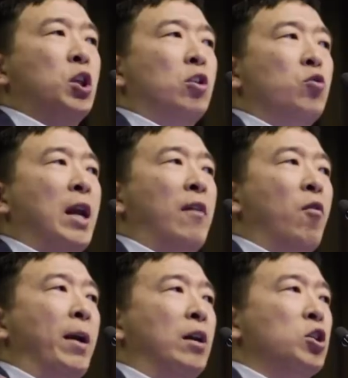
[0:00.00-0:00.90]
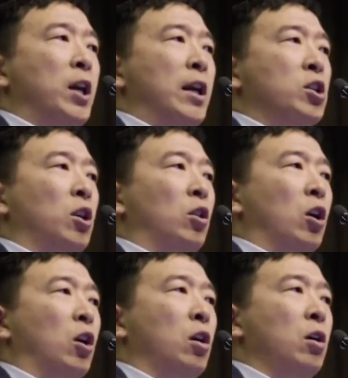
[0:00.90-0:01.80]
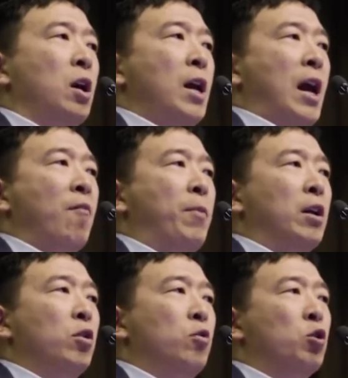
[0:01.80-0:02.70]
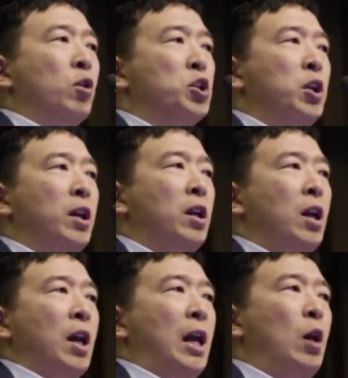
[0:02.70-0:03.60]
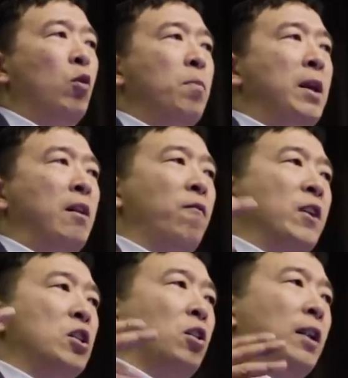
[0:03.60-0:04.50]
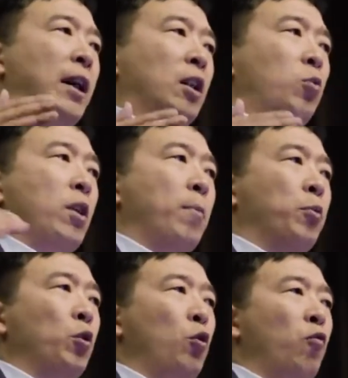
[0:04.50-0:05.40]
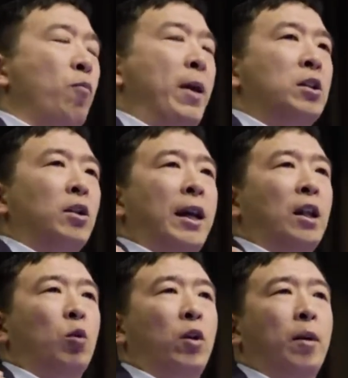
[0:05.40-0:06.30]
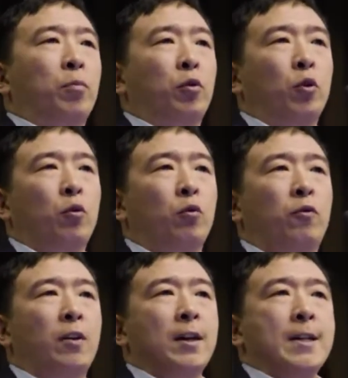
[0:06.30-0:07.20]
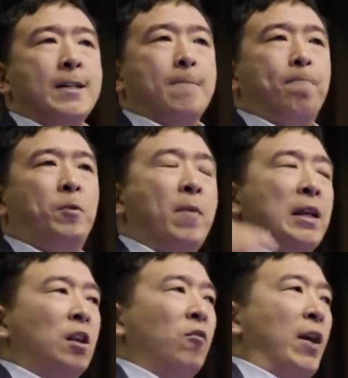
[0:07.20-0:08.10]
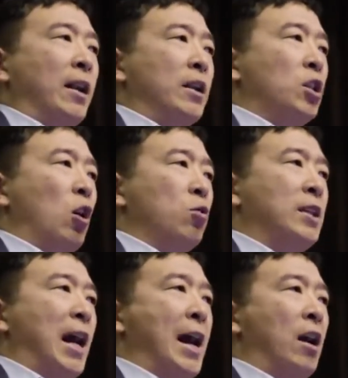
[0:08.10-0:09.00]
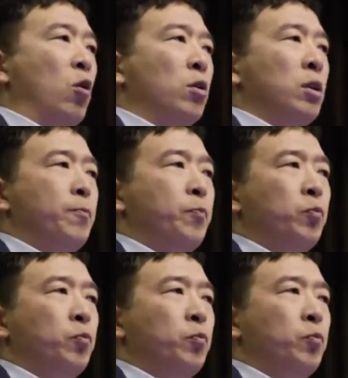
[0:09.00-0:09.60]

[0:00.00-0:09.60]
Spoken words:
children have a better chance to learn, have better nutrition. It would mean physical health would improve, mental health would improve, domestic violence goes down.